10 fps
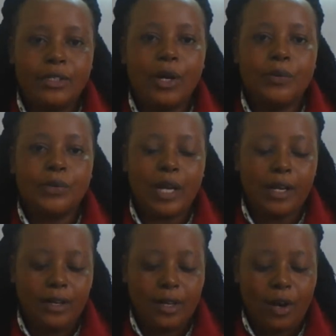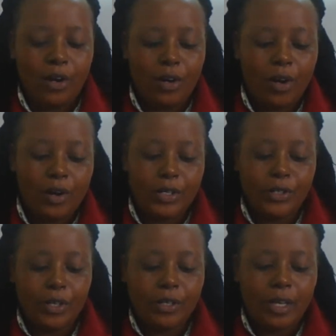topsoil or
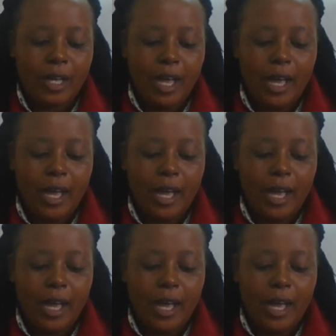horizon